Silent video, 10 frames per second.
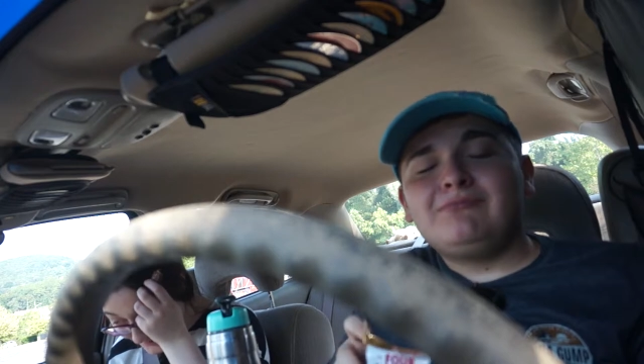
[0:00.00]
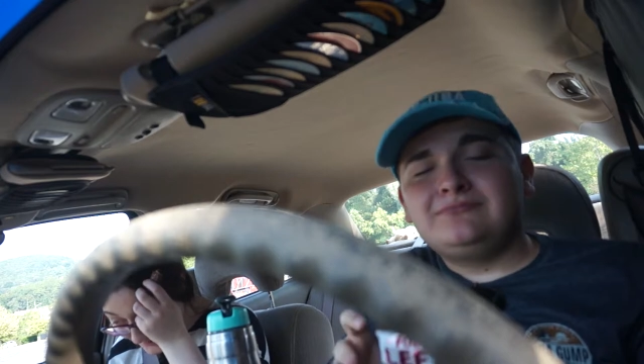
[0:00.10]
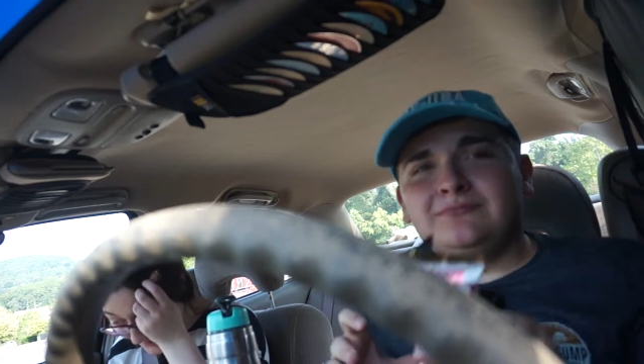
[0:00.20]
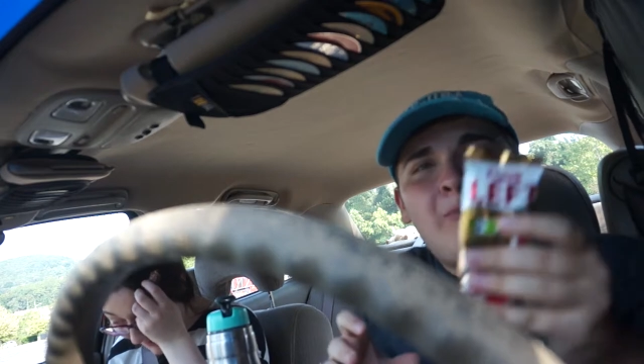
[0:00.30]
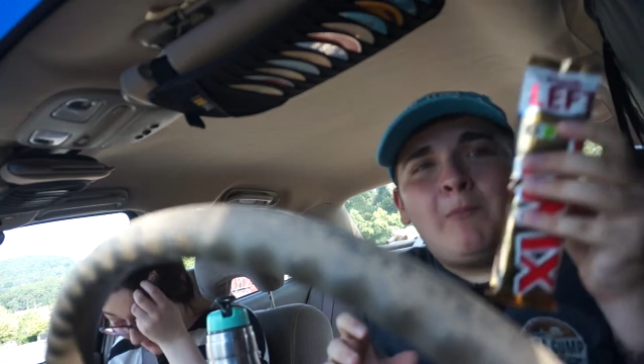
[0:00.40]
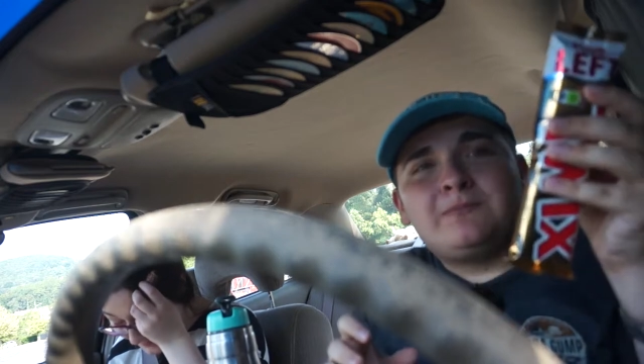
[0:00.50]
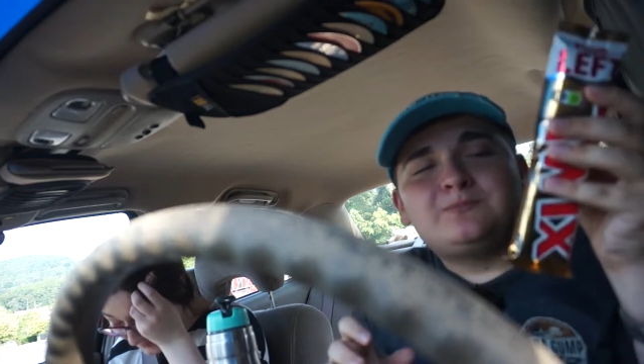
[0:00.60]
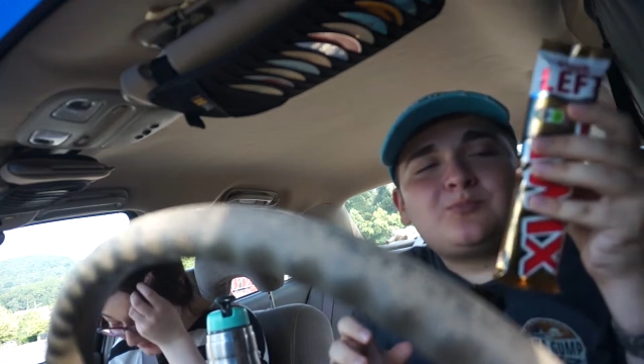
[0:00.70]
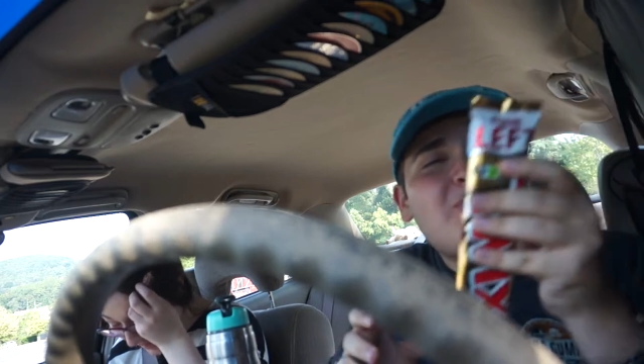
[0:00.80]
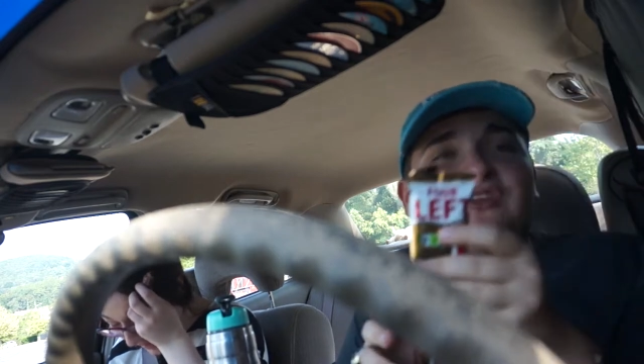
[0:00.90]

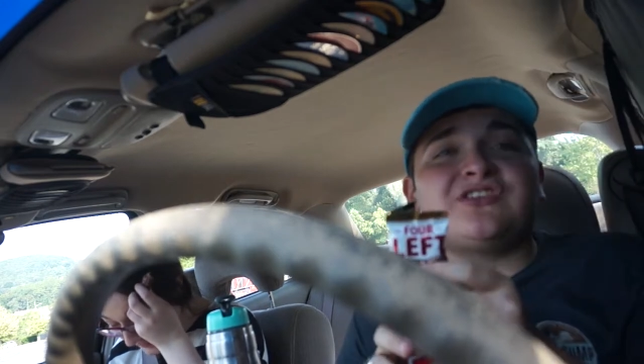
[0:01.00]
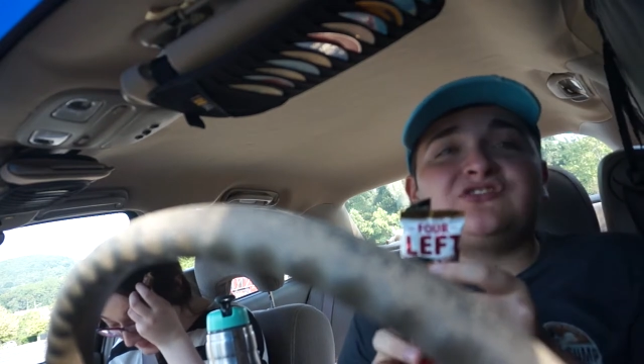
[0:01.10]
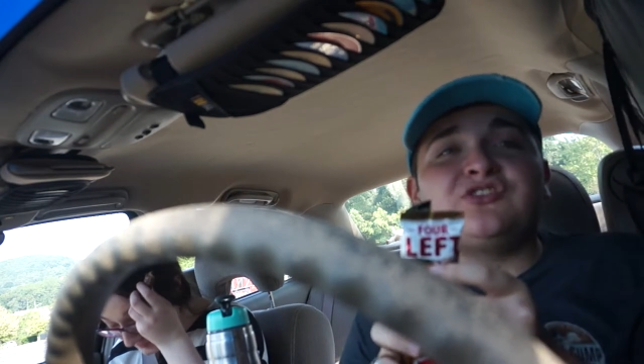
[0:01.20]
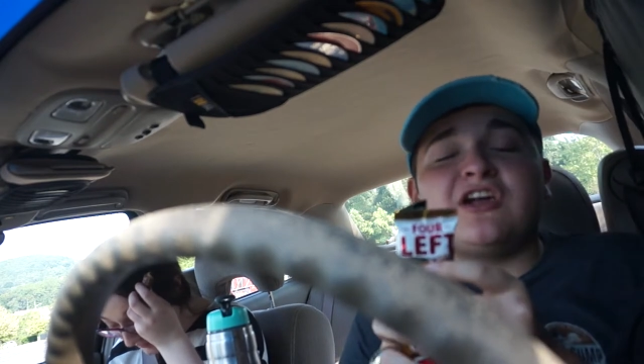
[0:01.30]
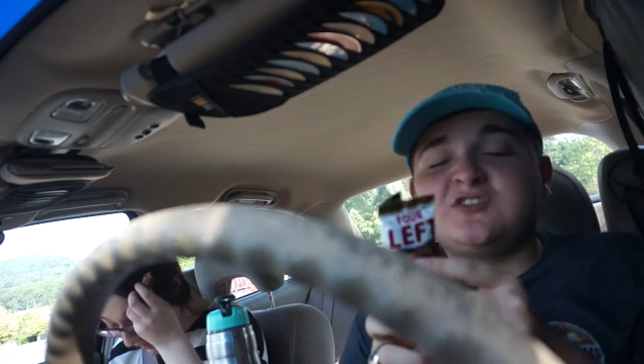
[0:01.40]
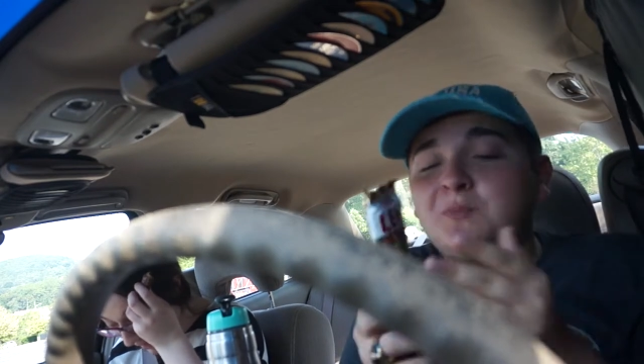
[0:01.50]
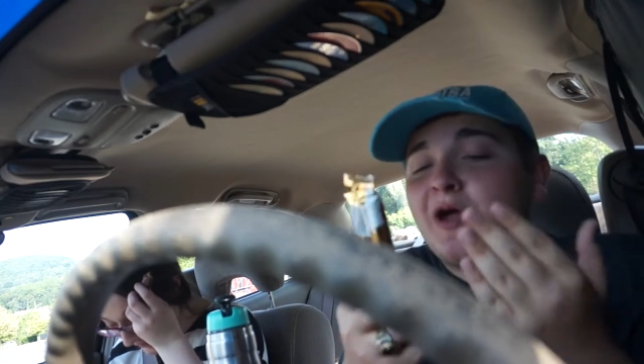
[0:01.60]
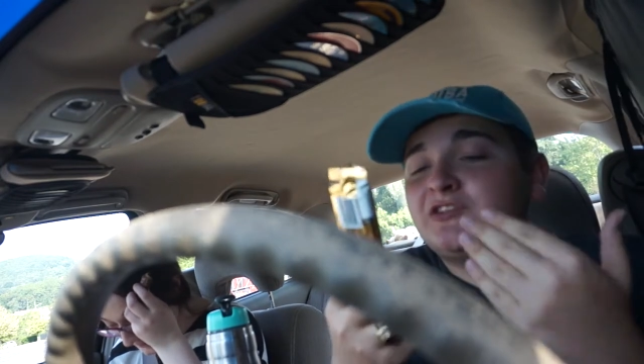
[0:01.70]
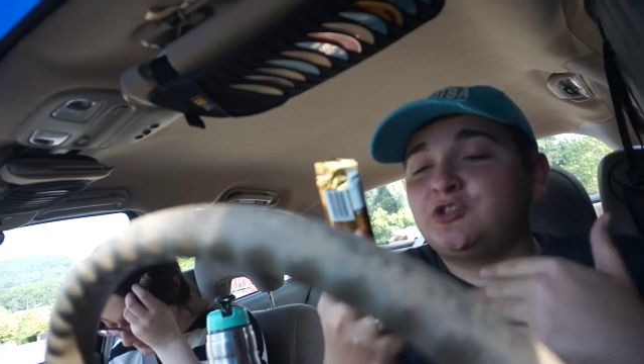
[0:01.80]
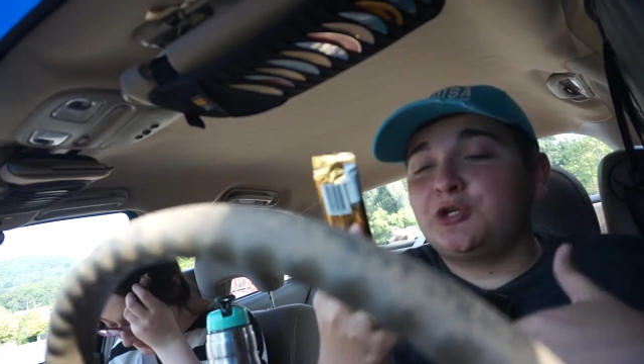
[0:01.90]
Mmm. This is not
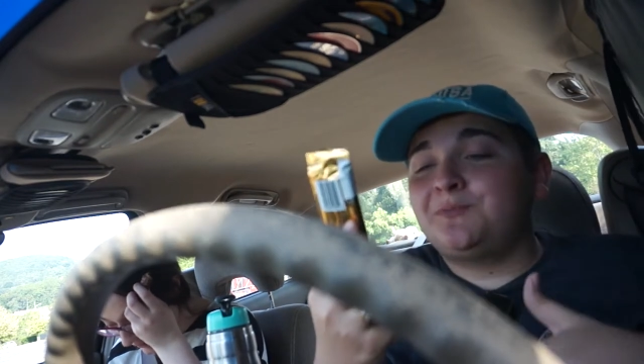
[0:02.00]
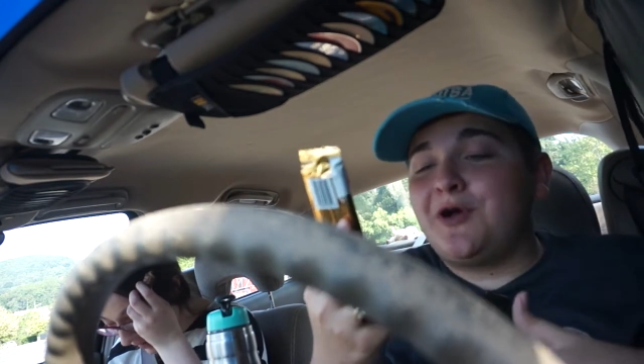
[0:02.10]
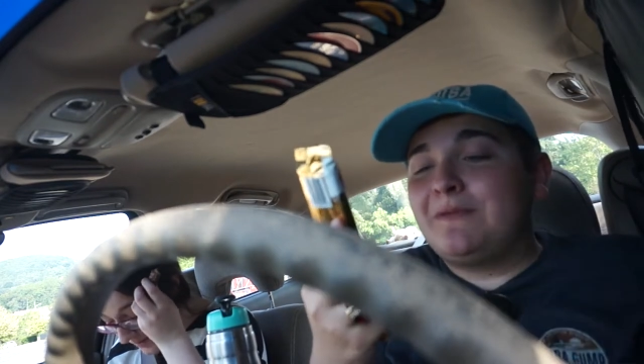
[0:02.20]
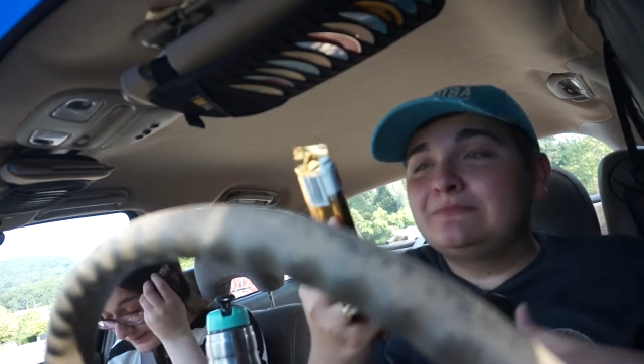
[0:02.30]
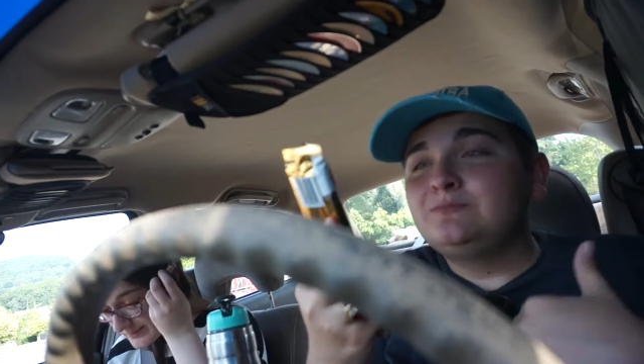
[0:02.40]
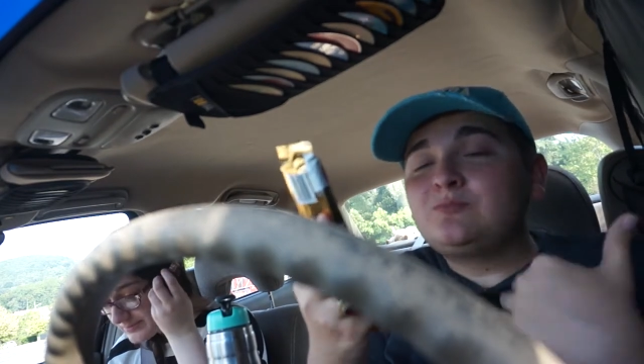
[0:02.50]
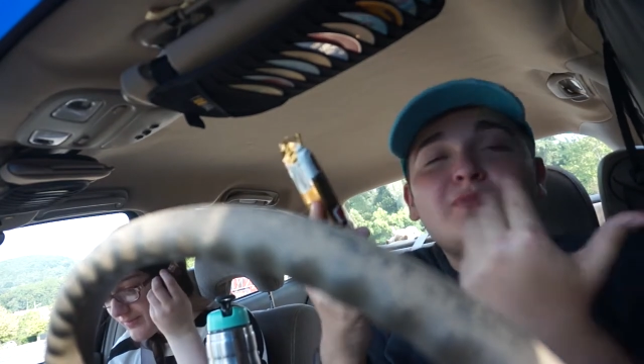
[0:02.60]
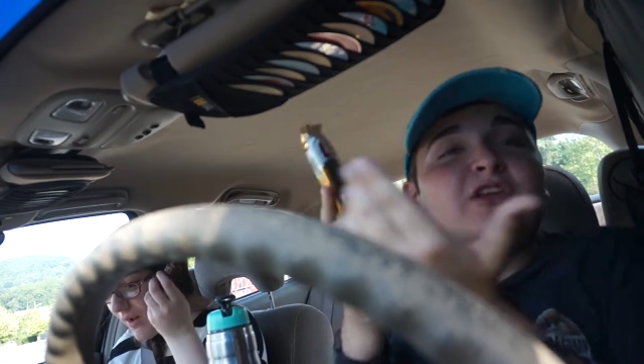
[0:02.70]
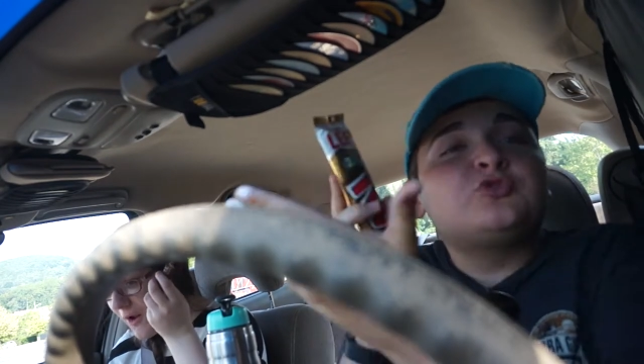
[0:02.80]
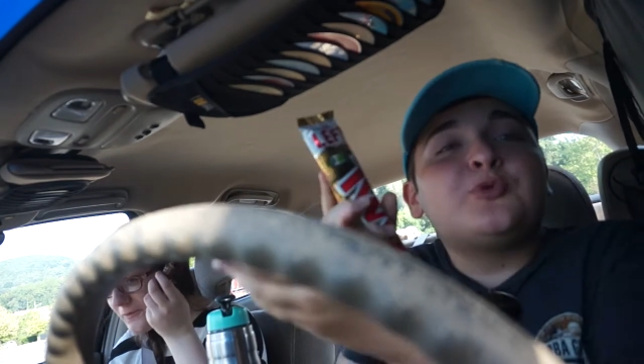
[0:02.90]
sponsored, but
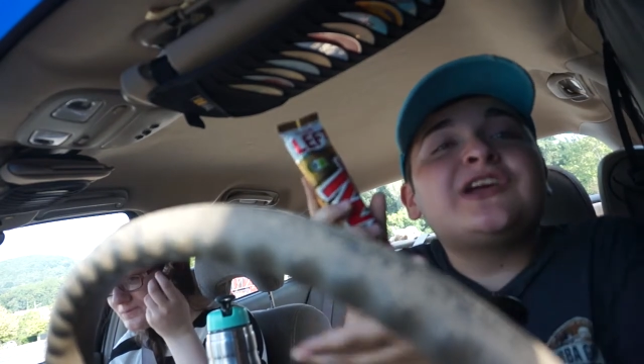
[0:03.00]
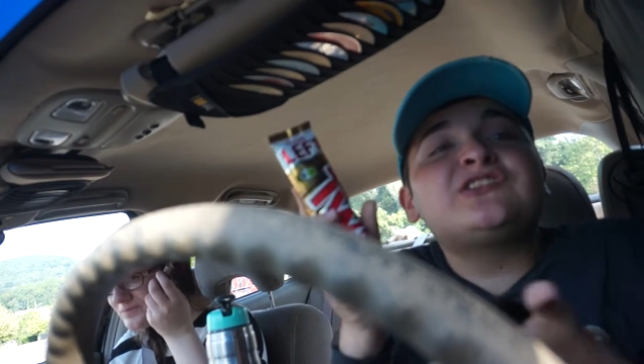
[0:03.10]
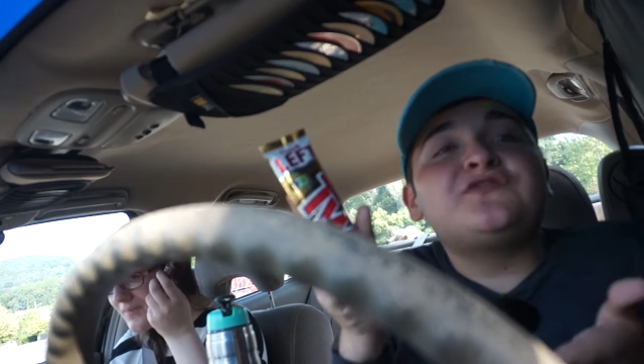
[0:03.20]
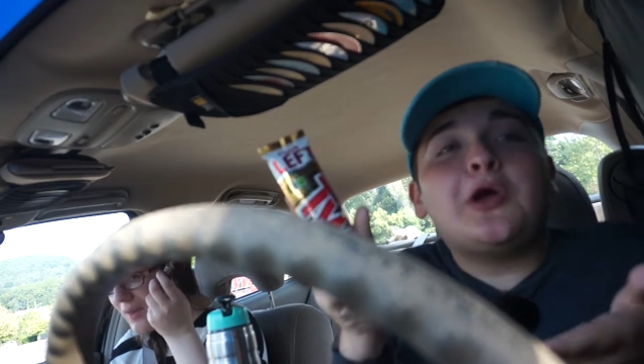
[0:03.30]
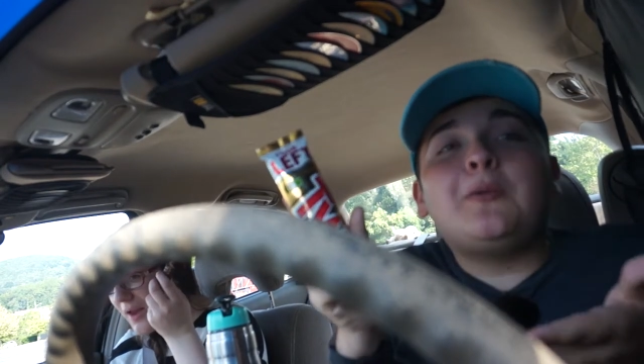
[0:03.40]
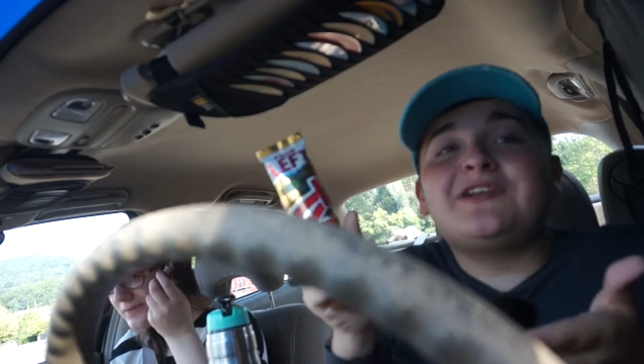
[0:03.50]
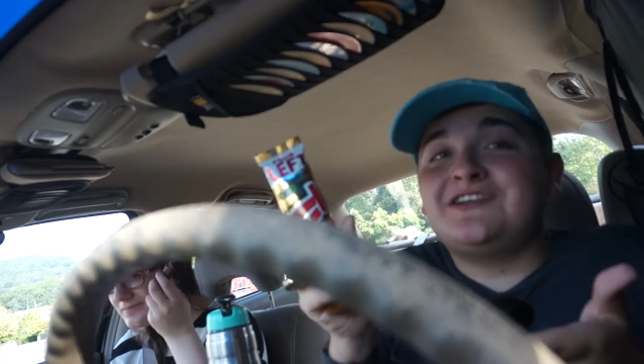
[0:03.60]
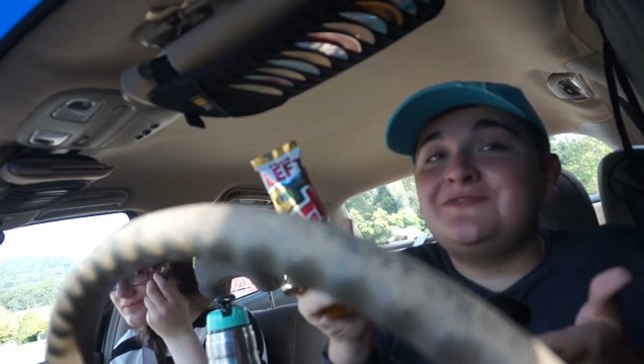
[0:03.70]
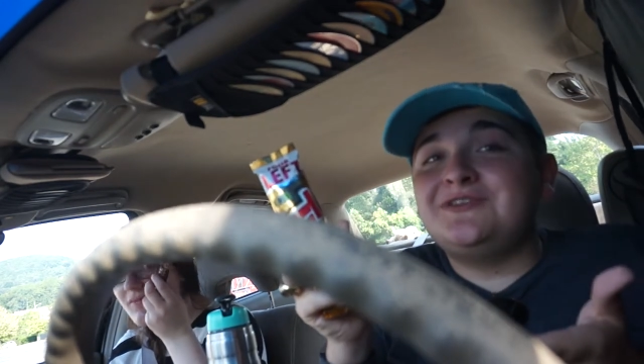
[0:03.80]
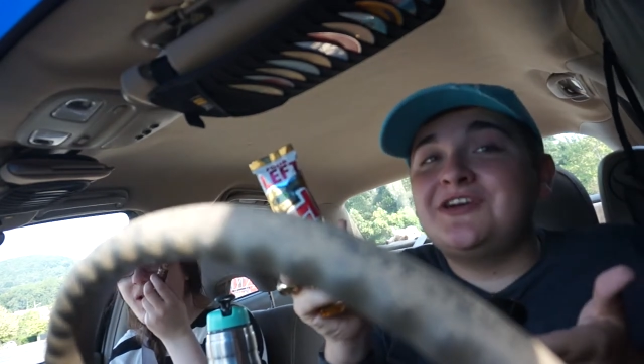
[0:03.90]
Twix, if y'all want to
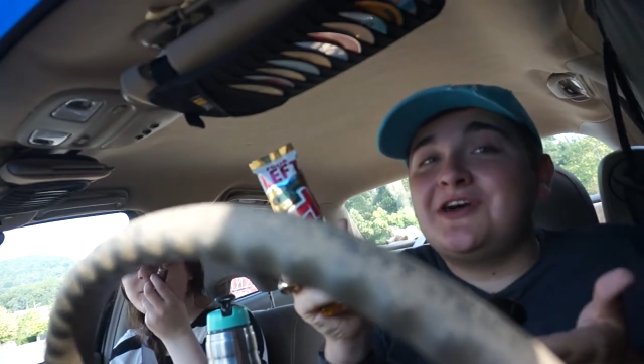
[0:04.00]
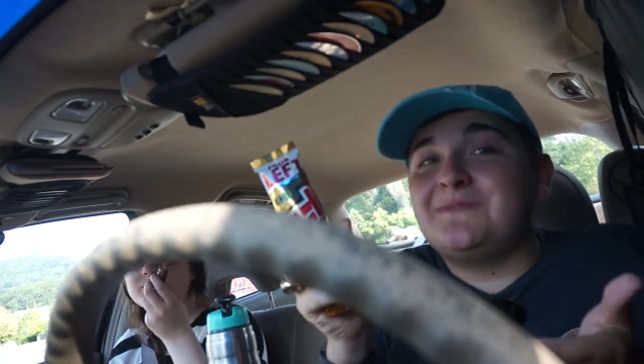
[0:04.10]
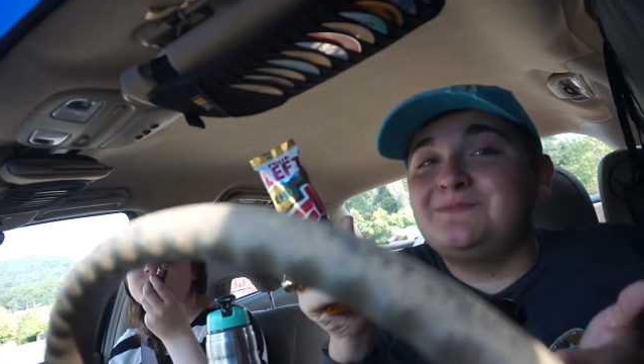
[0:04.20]
hit me up,